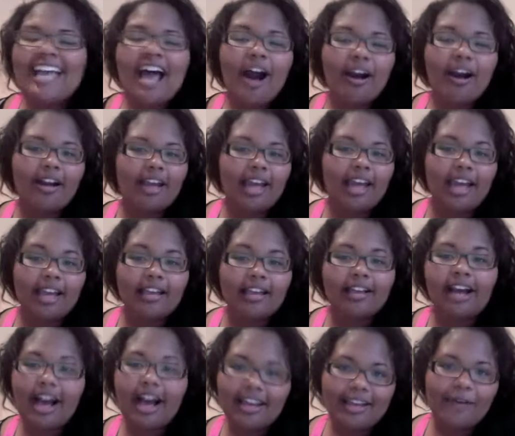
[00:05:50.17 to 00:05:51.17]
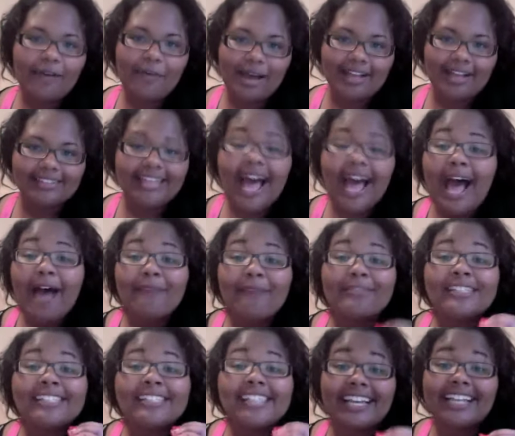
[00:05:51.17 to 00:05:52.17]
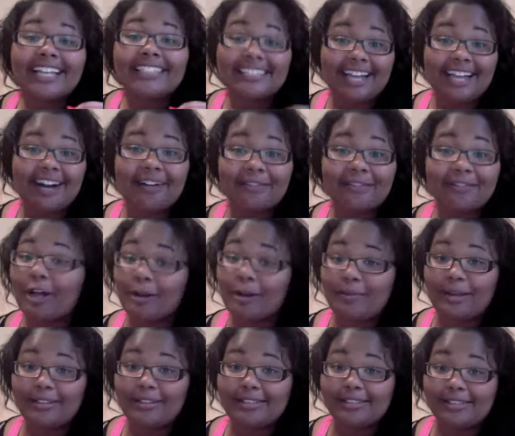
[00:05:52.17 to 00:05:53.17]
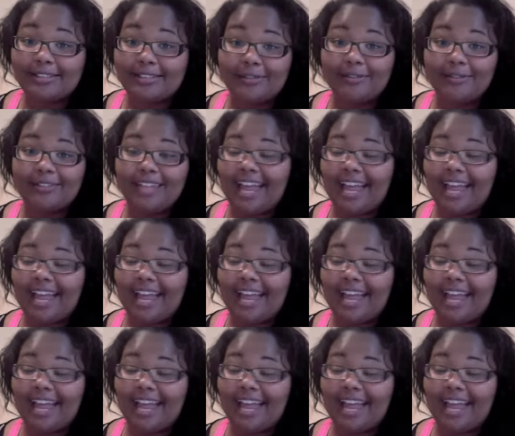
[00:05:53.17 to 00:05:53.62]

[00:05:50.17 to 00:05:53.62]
Okay, Kanye West, I'm sick and tired of talking about this dude.